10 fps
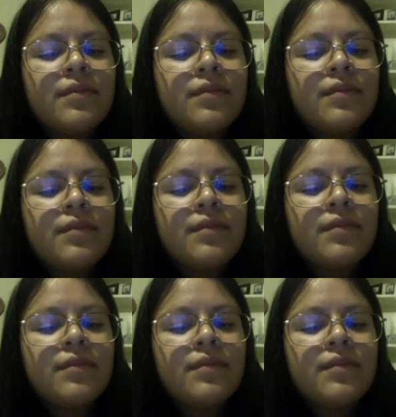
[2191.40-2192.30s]

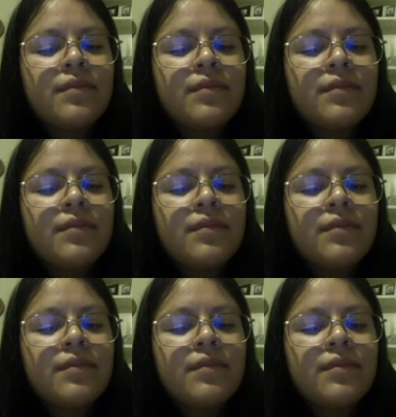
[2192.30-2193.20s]

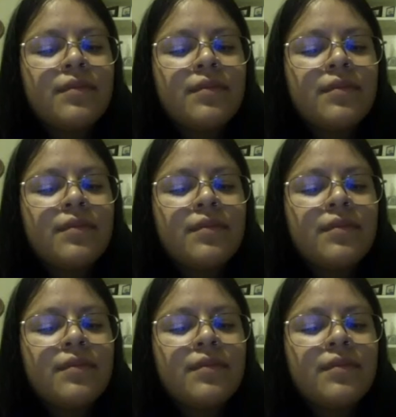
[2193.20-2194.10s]

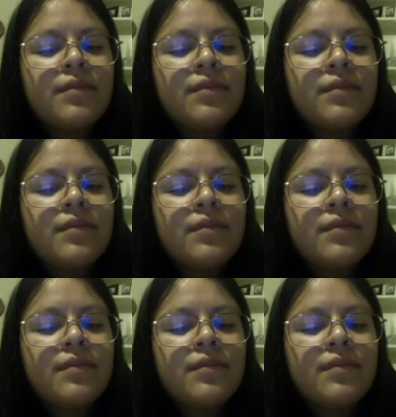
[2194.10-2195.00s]

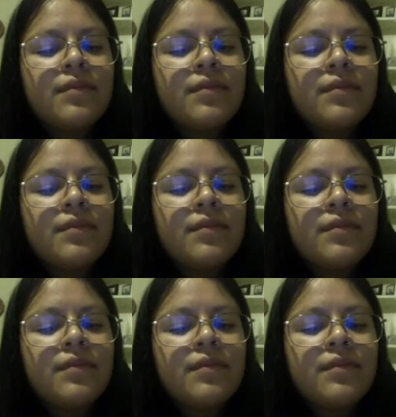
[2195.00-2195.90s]

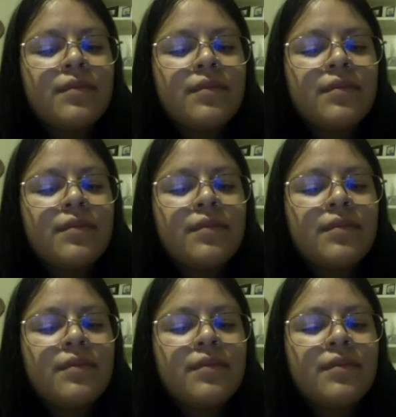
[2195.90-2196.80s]

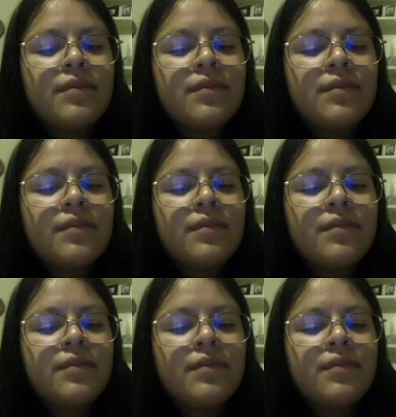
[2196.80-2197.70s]

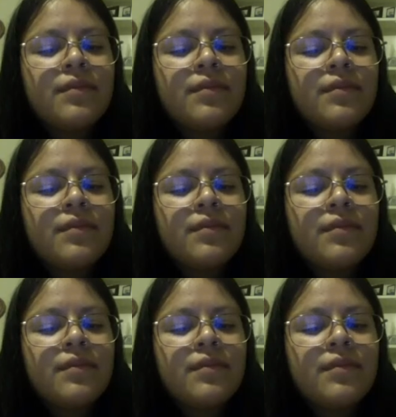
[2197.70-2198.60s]

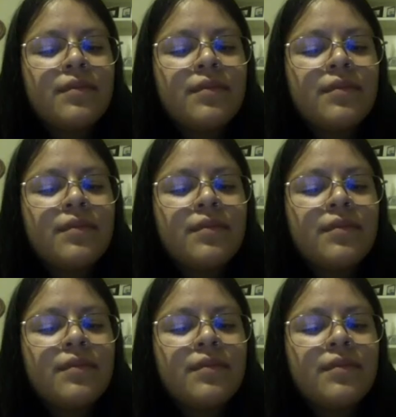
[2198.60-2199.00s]
The person shown says nothing.